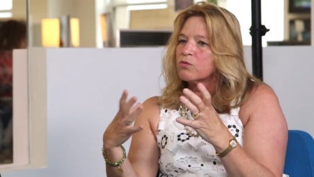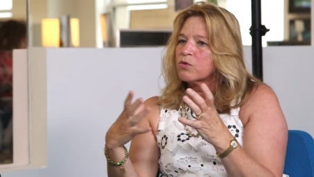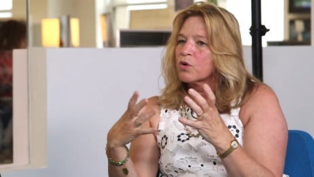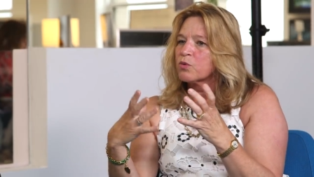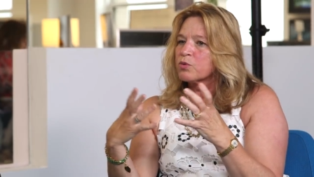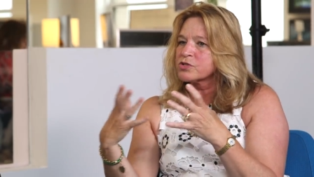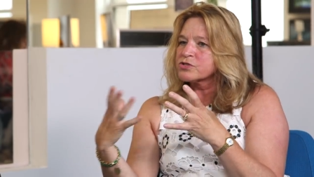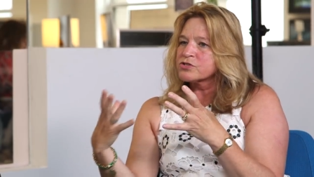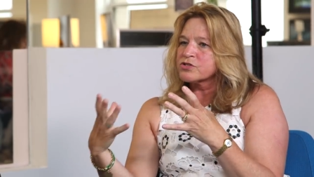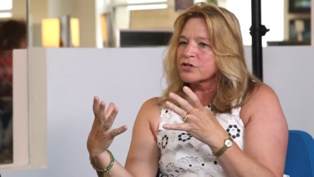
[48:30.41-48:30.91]

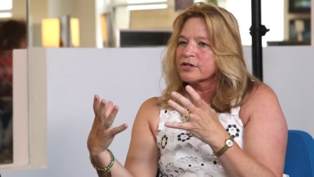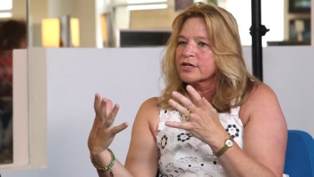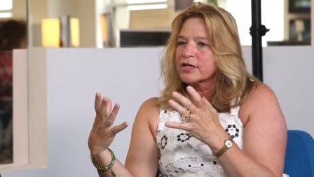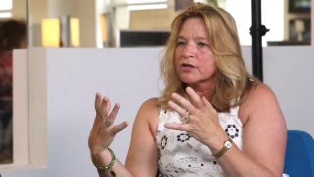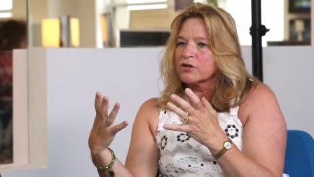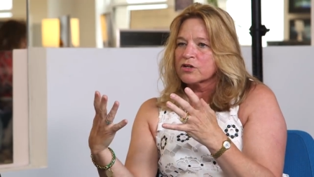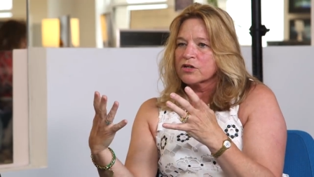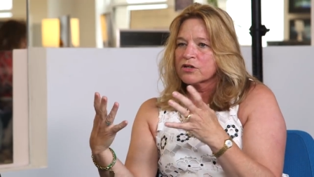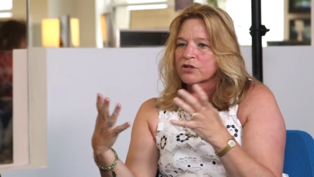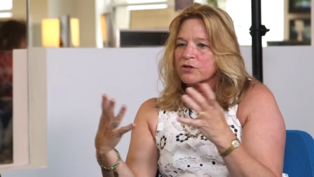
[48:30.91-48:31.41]
Well, we're
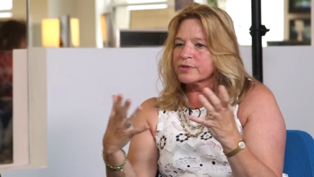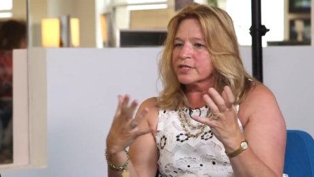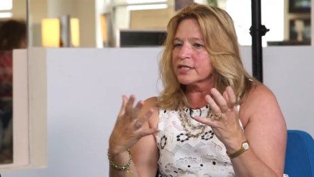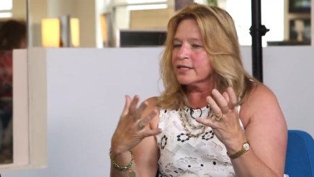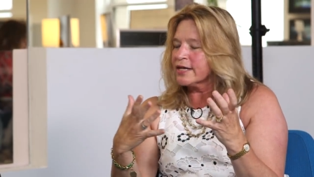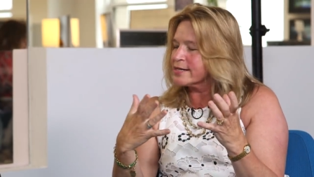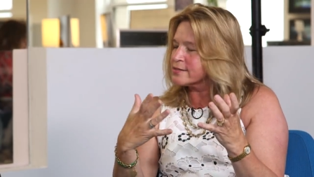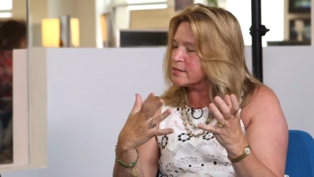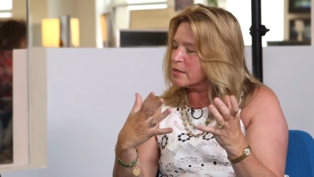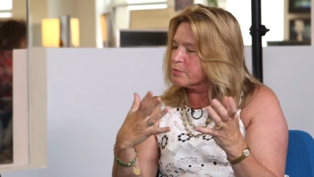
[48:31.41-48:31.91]
starting, you know, in
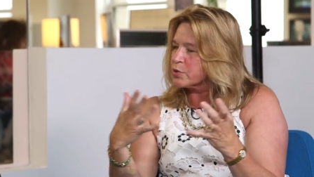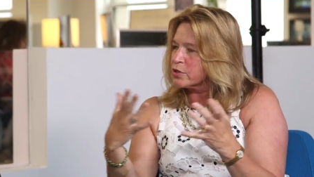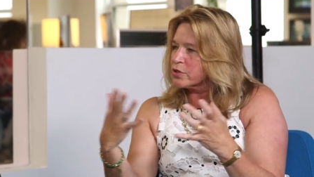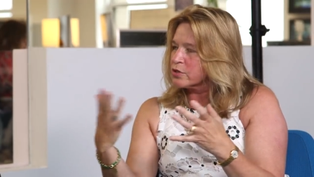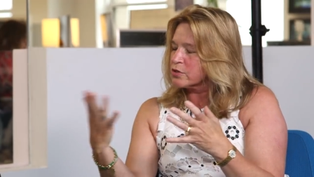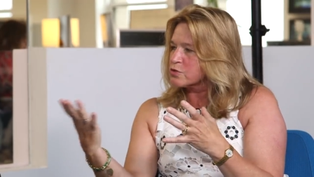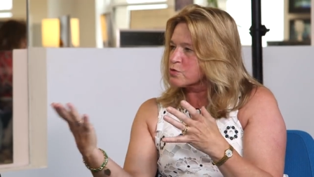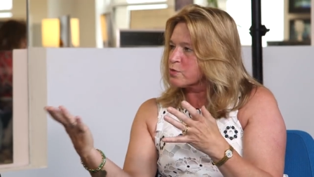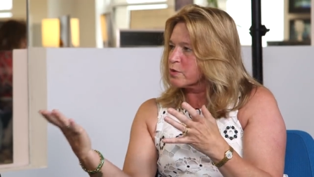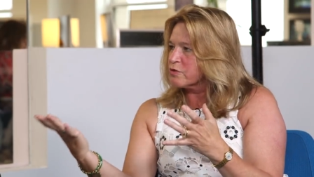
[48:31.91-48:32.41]
the last couple
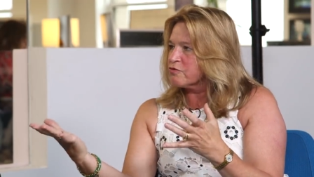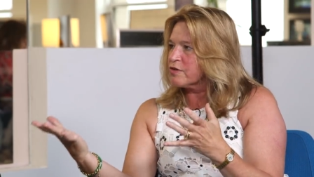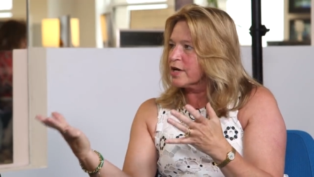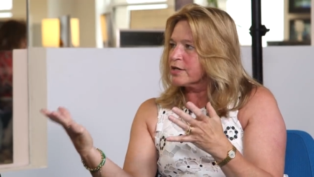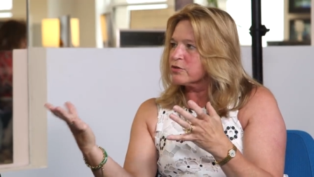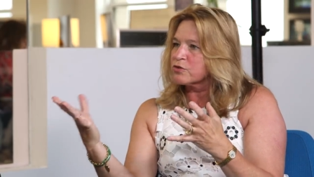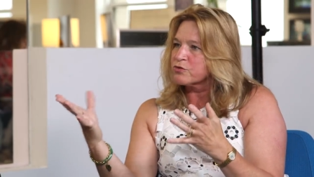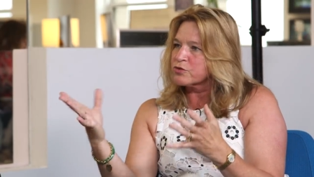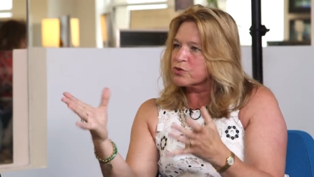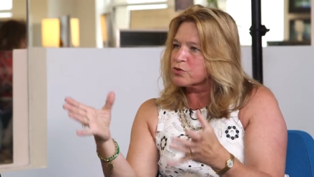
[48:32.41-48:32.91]
of years, we
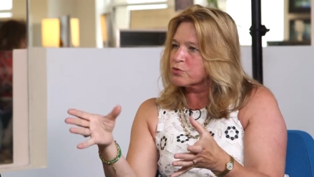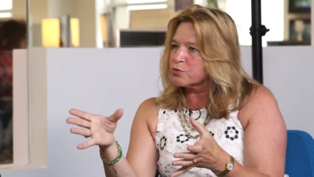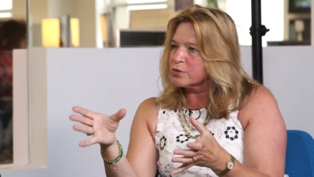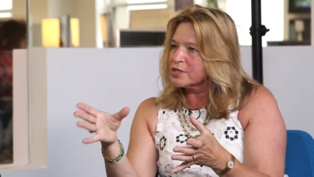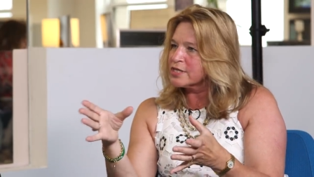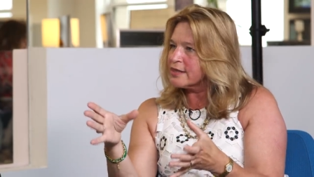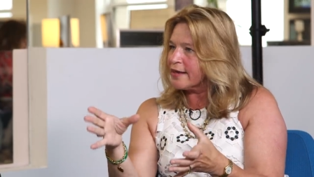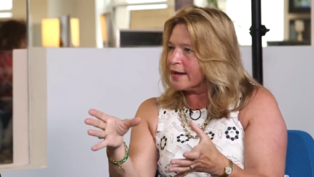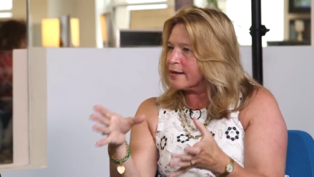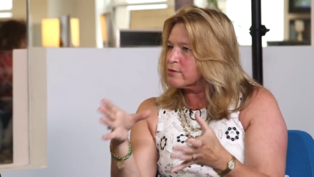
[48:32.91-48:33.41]
found over
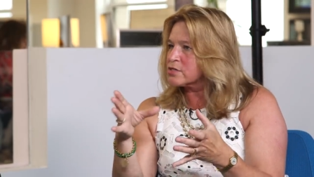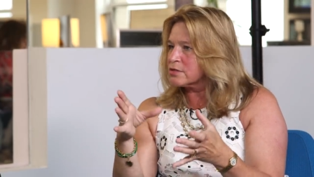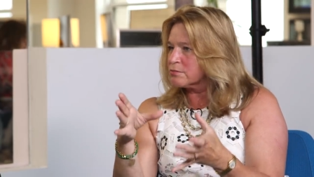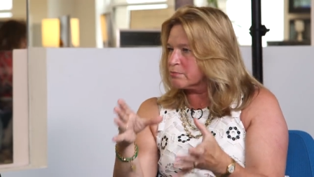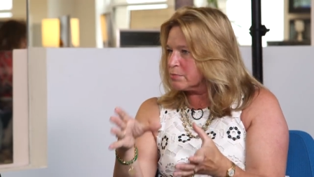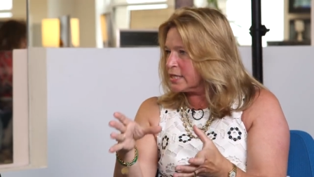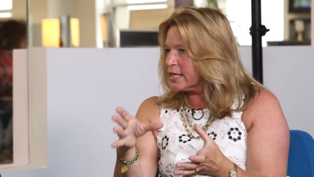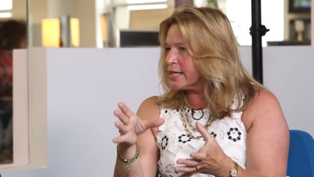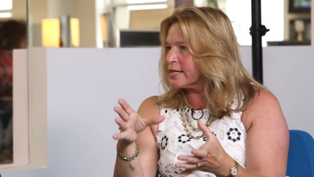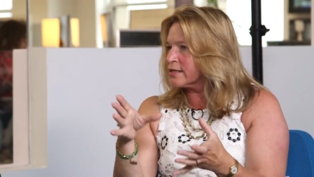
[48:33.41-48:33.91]
three
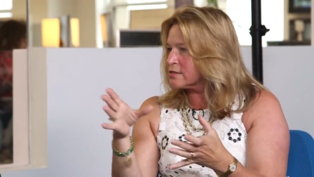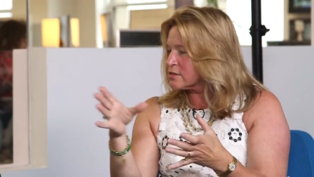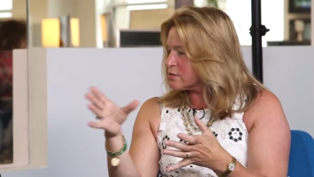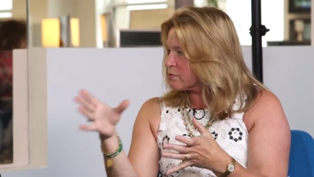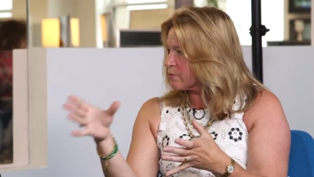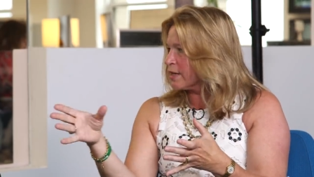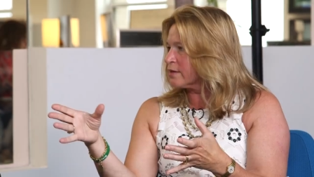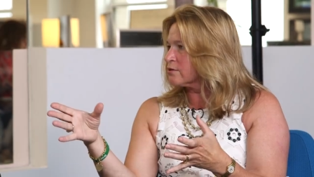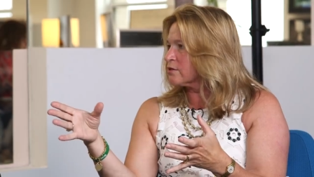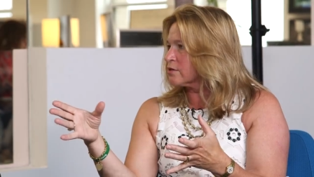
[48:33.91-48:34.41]
thousand
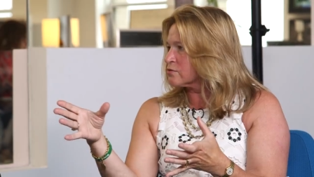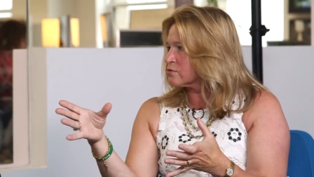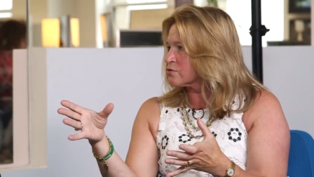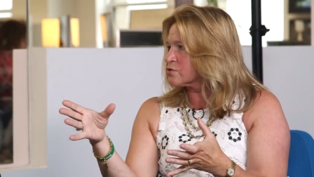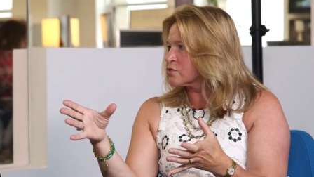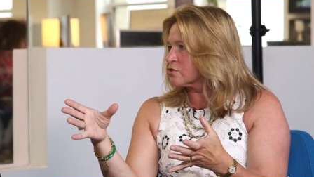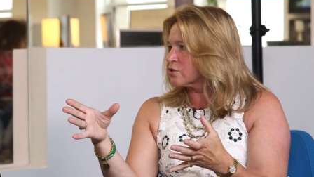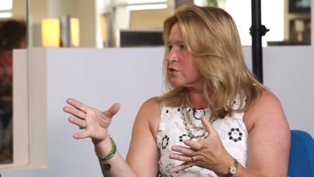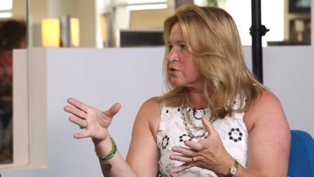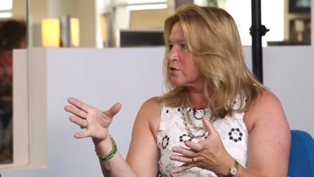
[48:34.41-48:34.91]
planets around
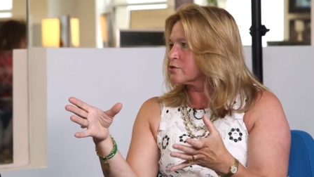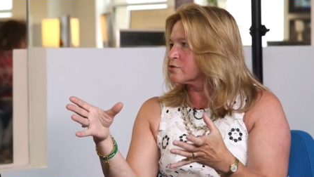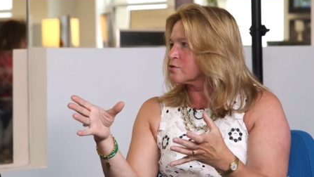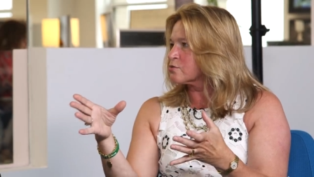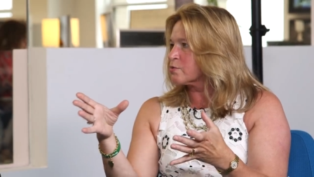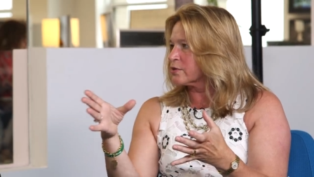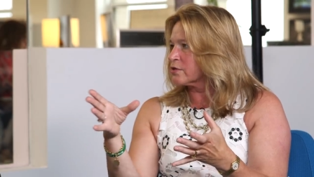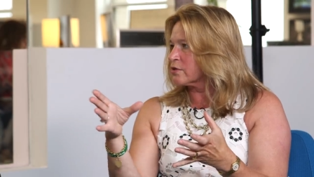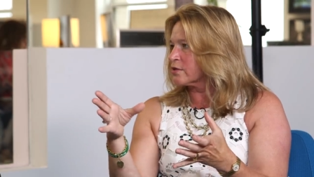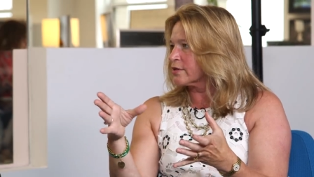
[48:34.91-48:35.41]
other
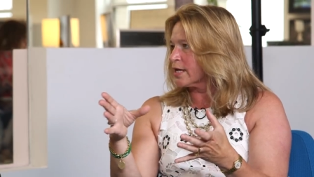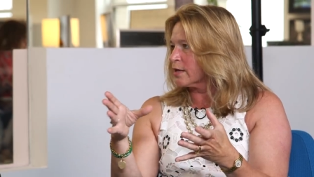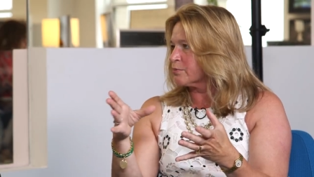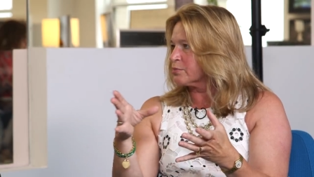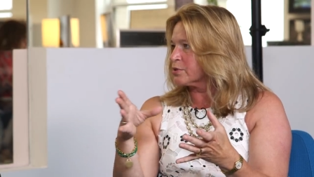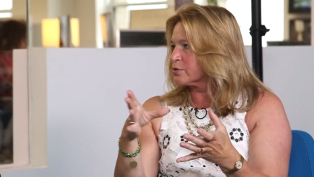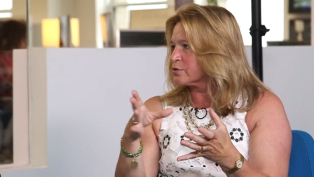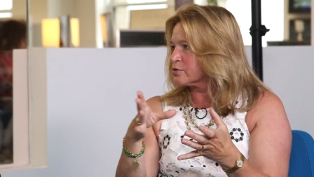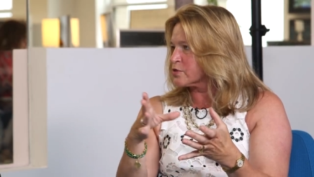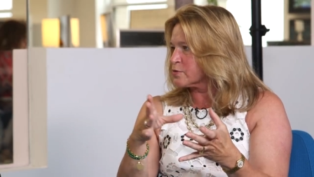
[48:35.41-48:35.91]
stars with our
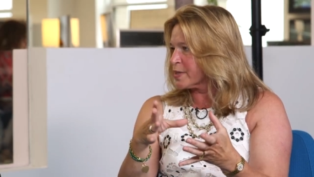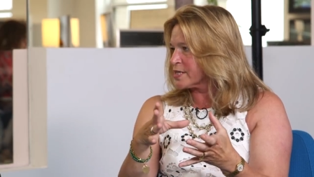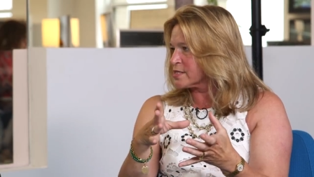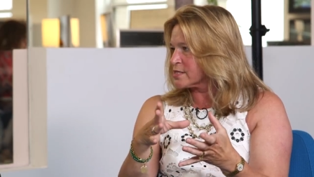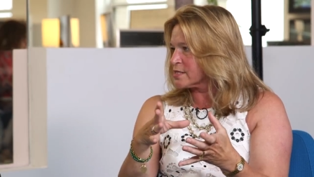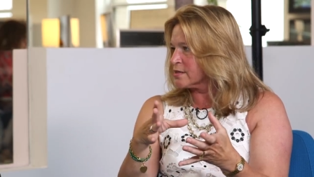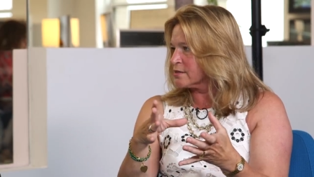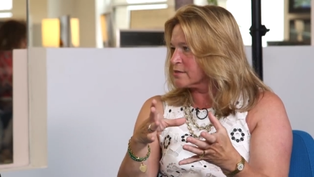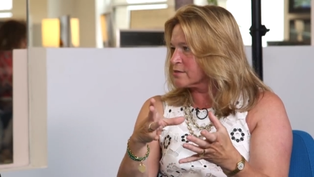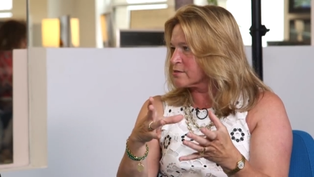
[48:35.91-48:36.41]
Kepler
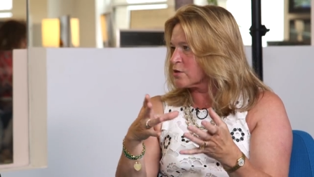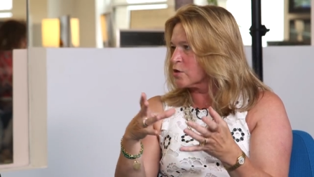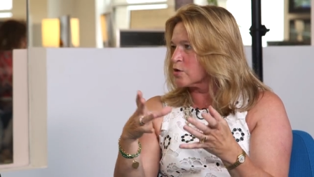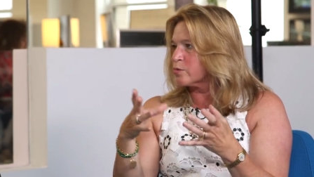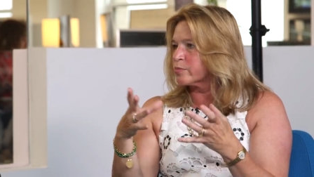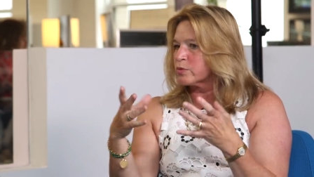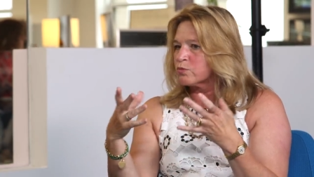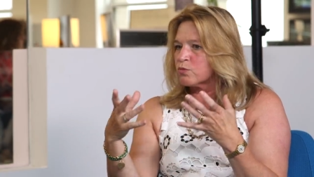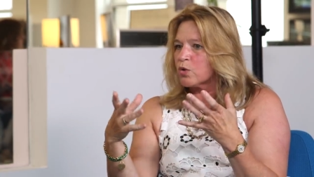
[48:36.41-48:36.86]
Space Telescope.